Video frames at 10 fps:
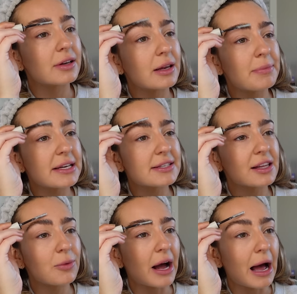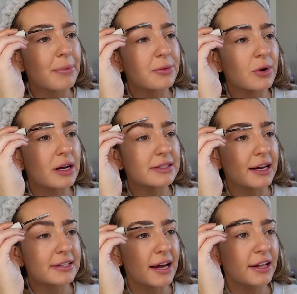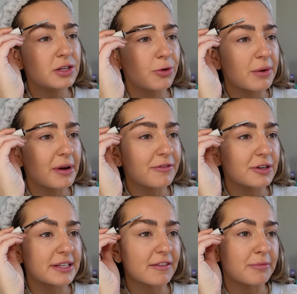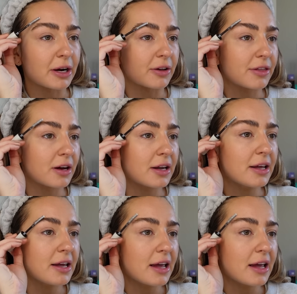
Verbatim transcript: And basically, what happened was I decided to run my first half marathon